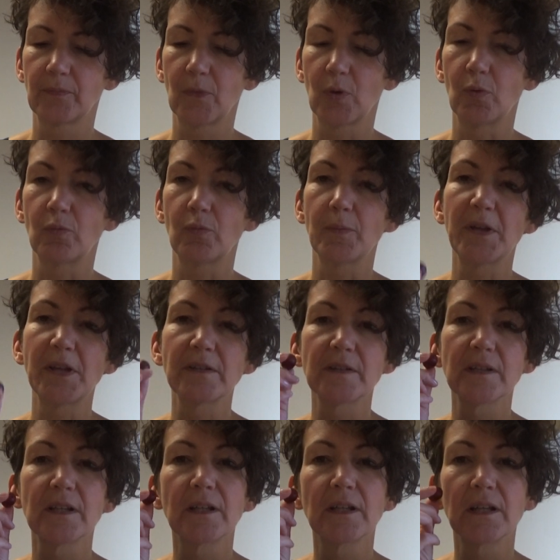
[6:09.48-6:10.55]
or rub it
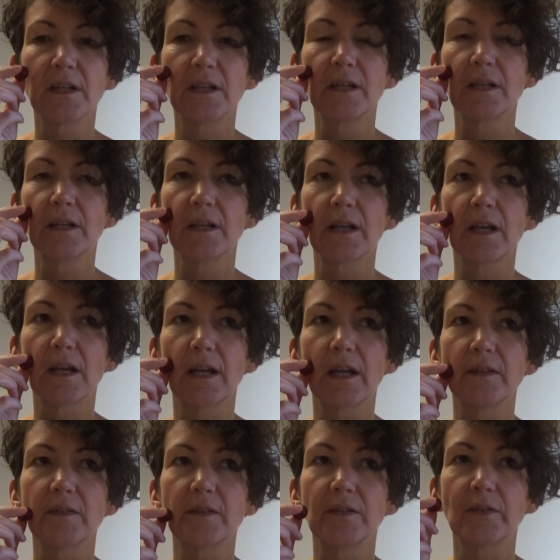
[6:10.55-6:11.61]

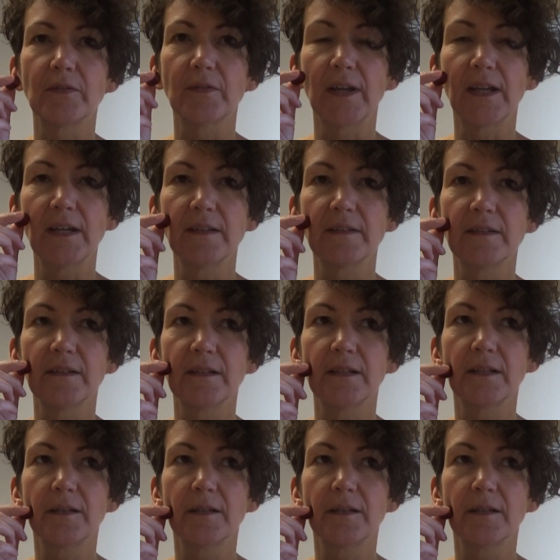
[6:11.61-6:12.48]
against your face.